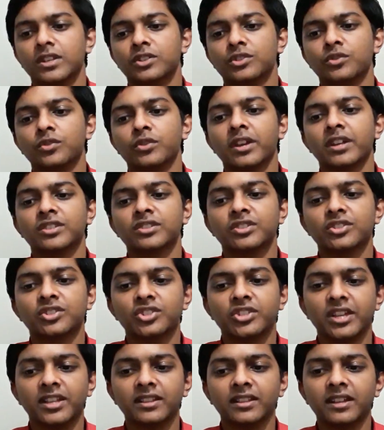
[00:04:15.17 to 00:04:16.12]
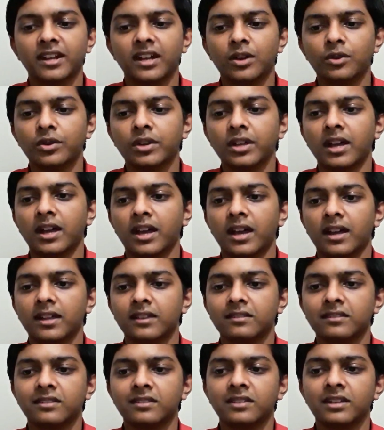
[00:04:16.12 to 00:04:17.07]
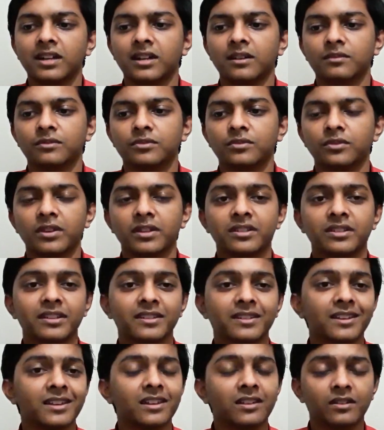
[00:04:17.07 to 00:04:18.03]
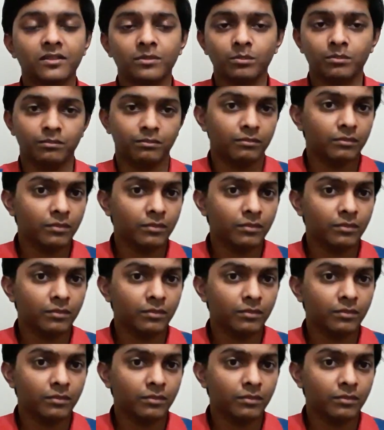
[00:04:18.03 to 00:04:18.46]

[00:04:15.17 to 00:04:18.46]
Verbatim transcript: so you can just check that out and yeah you can really learn